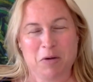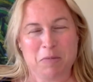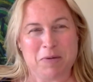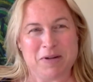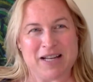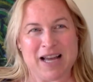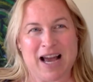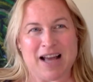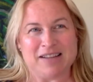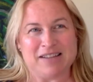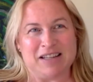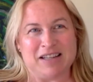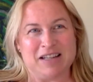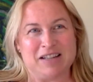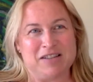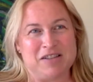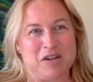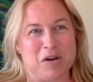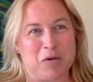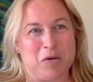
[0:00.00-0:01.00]
Petoskey
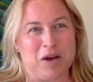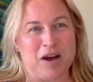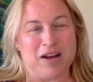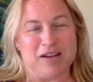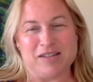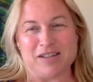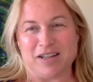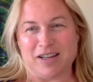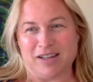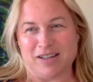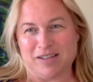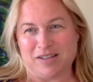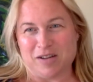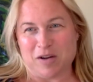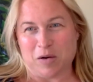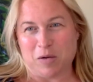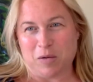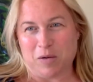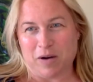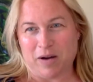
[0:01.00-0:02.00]
stone hunting.
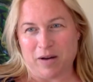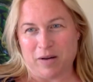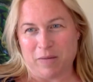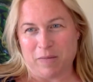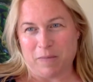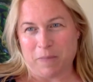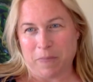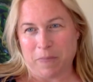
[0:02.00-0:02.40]
So